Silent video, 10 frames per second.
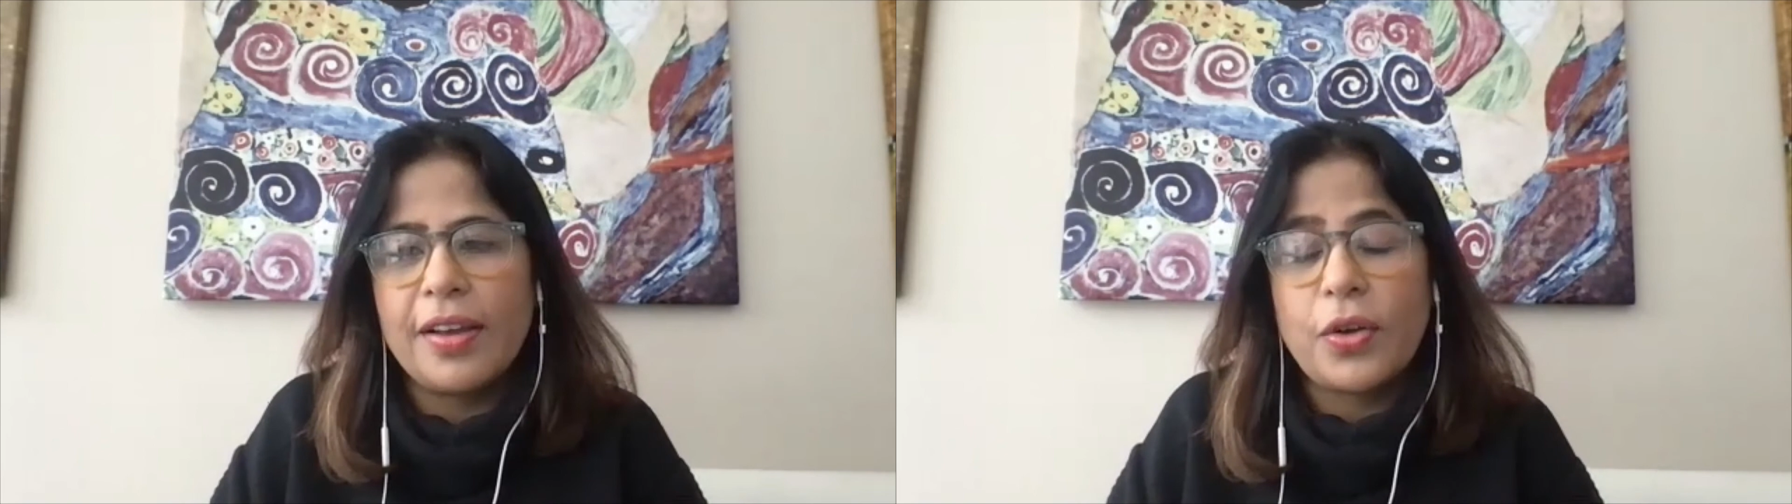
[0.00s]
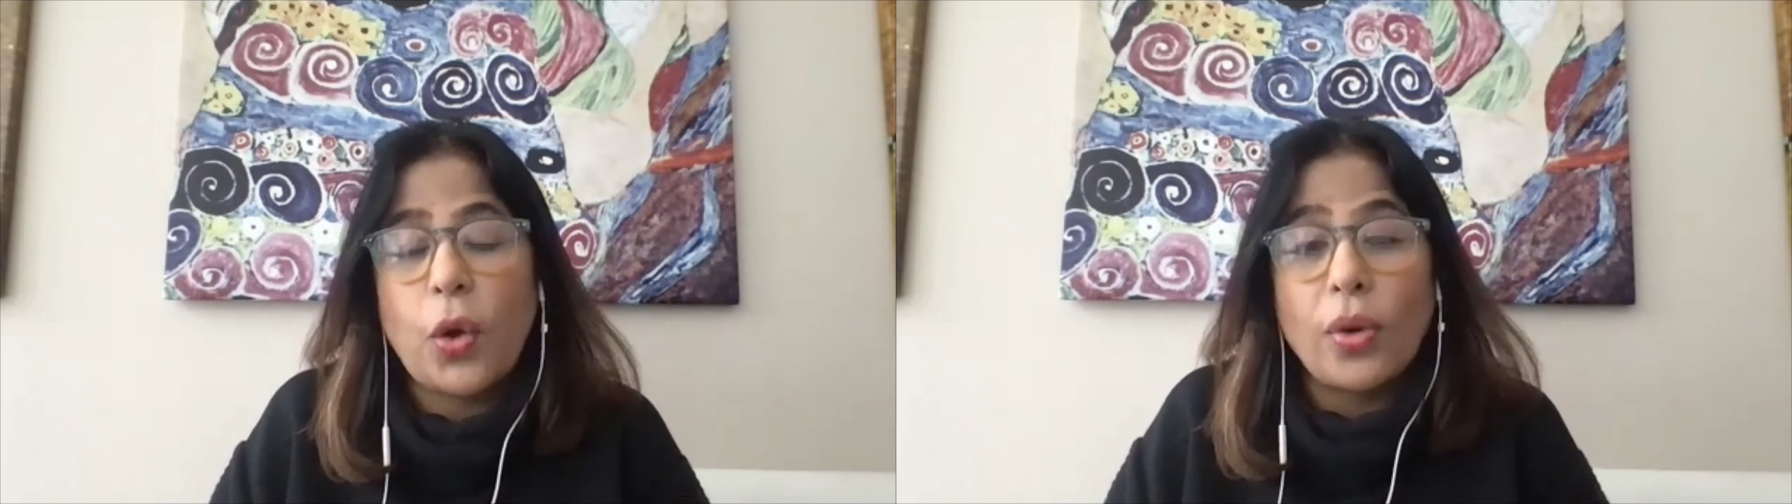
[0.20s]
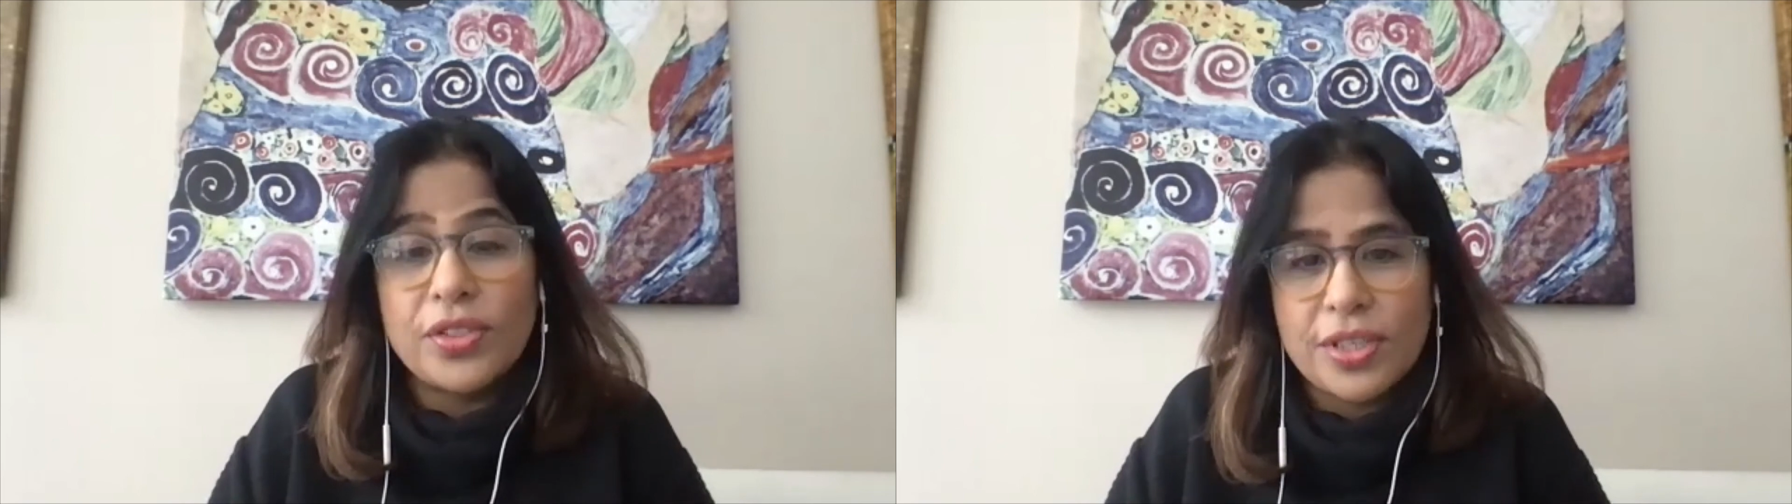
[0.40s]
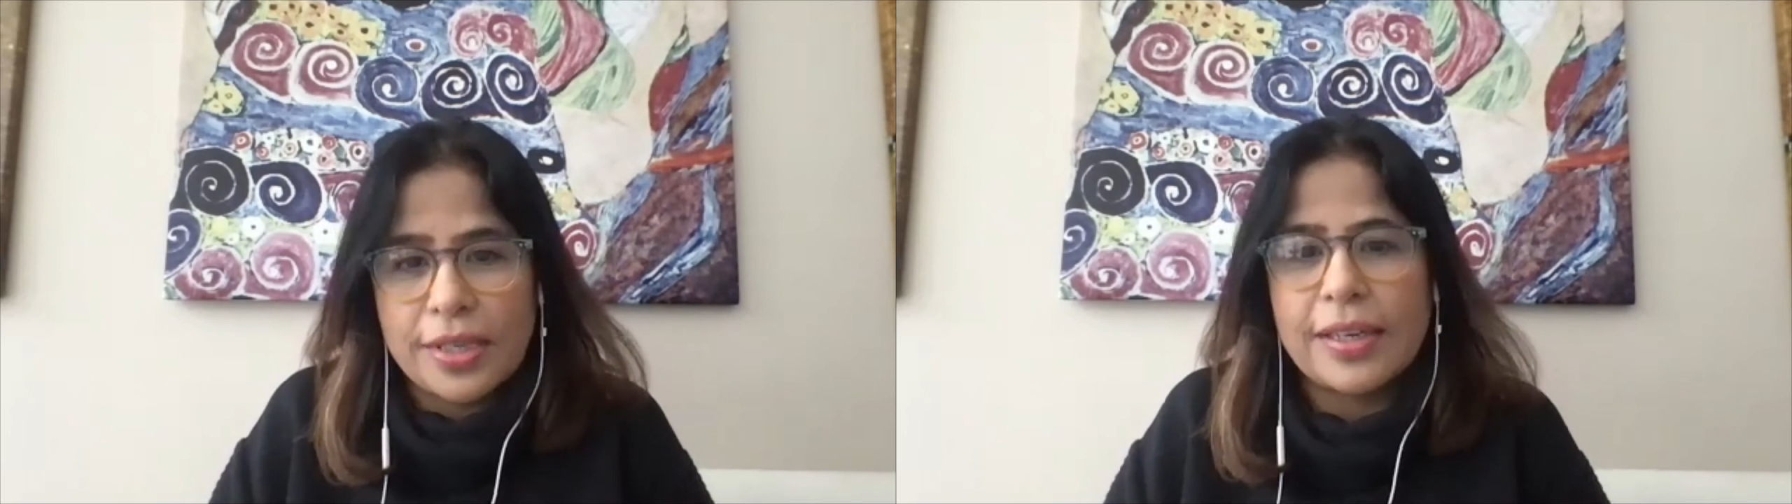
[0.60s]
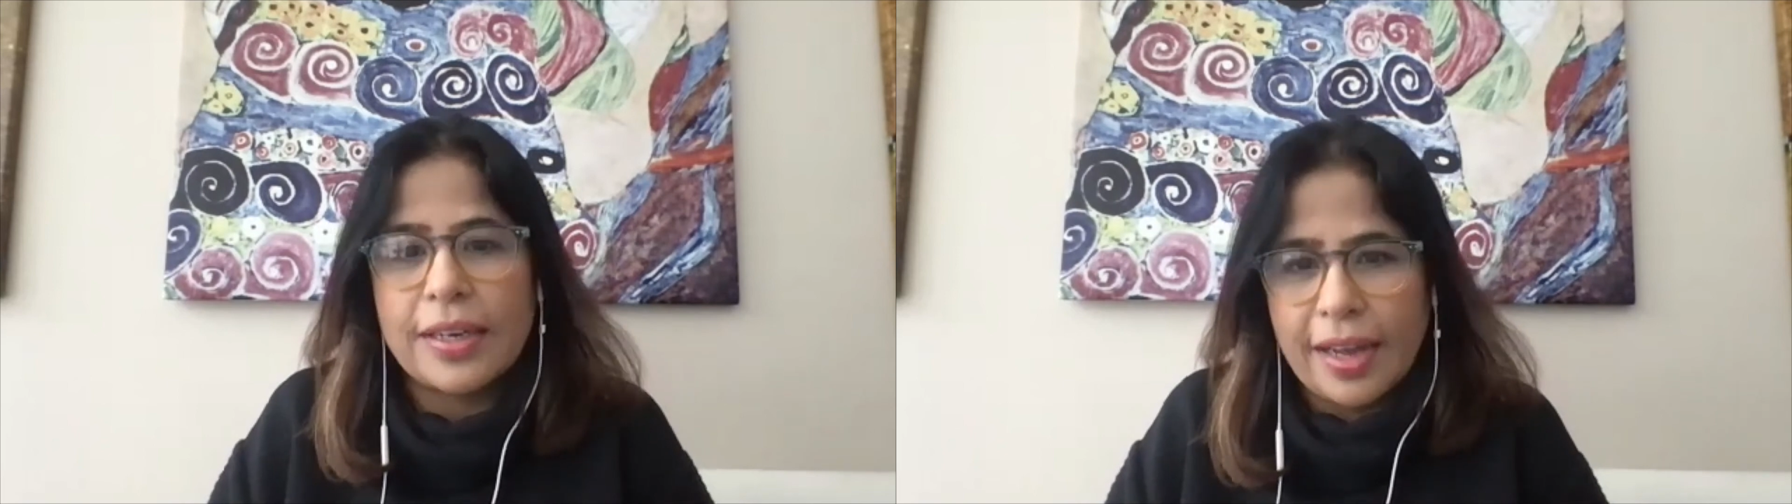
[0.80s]

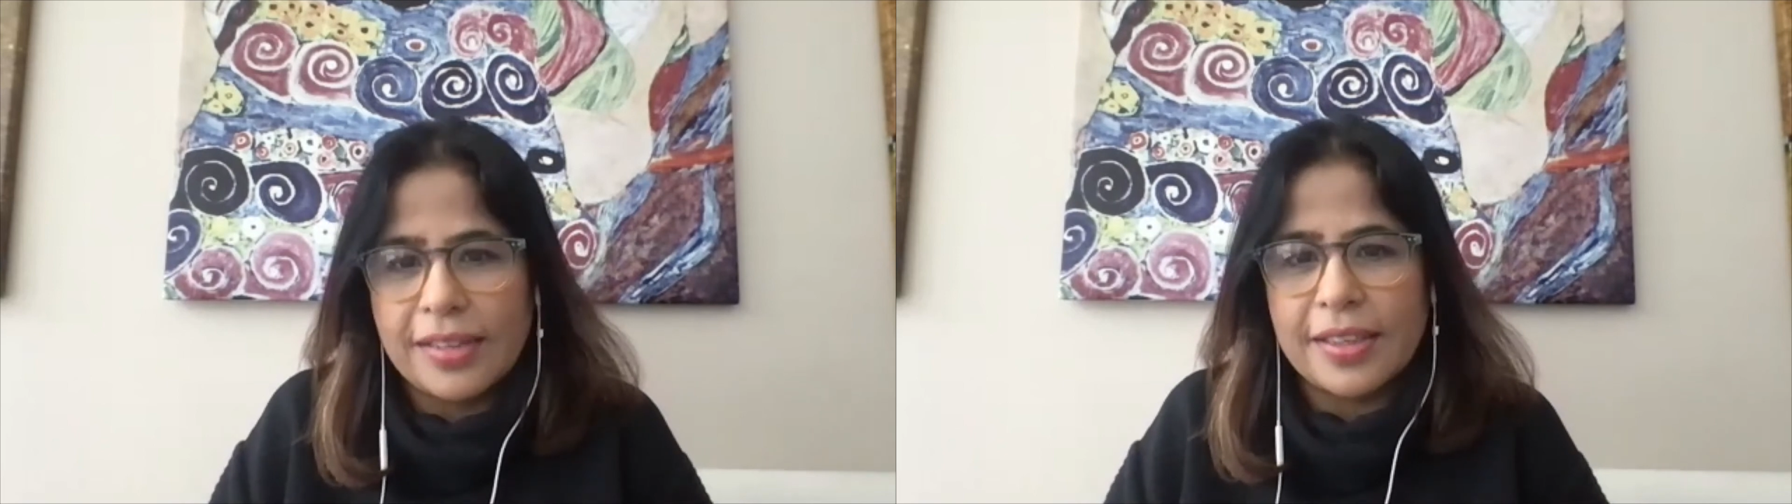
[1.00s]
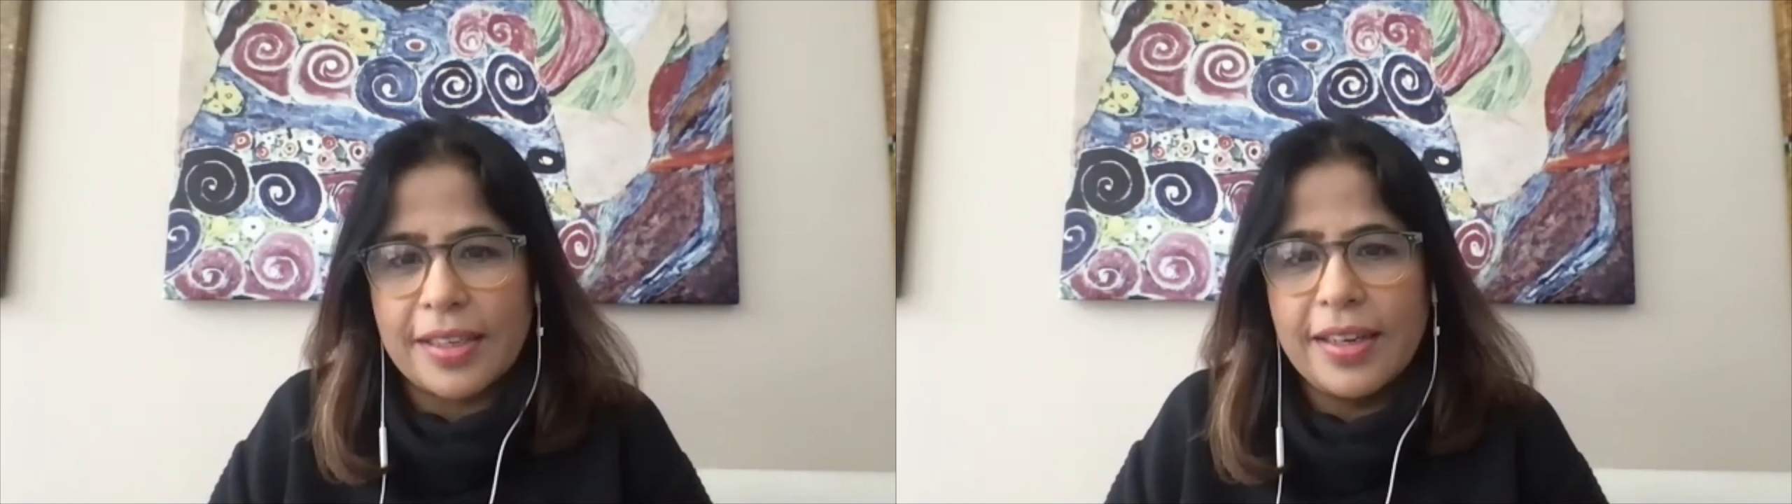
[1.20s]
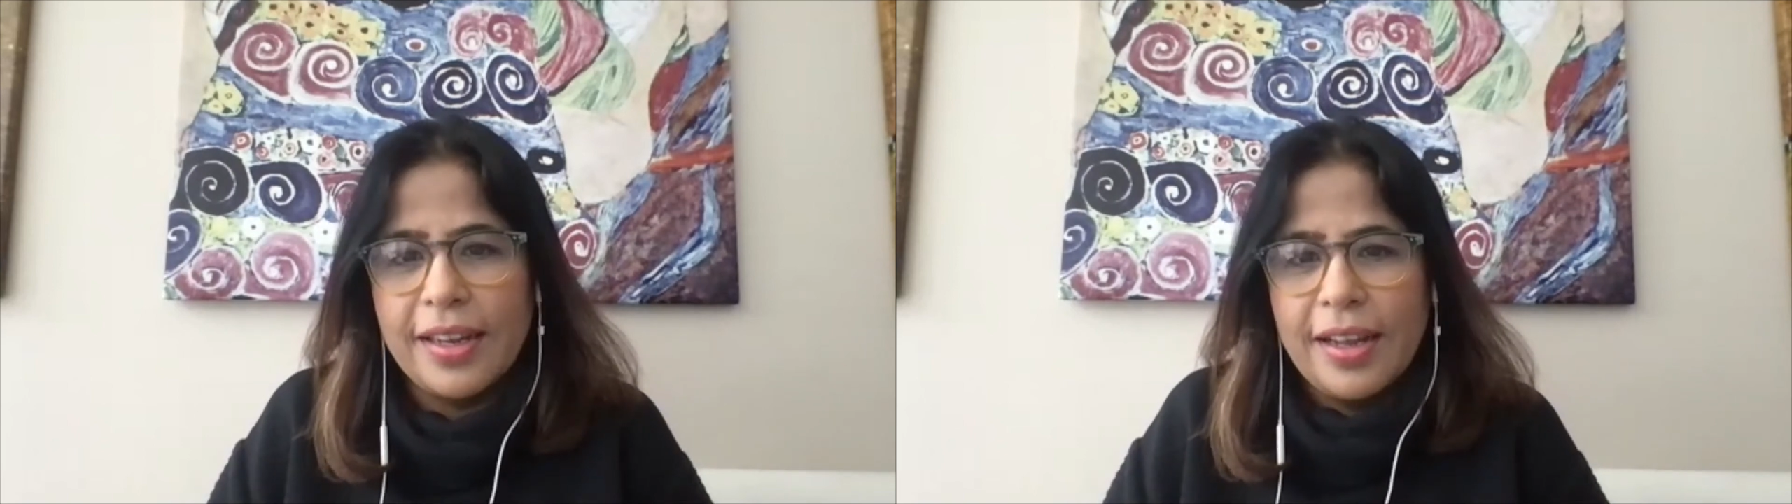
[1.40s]
consciously, actually.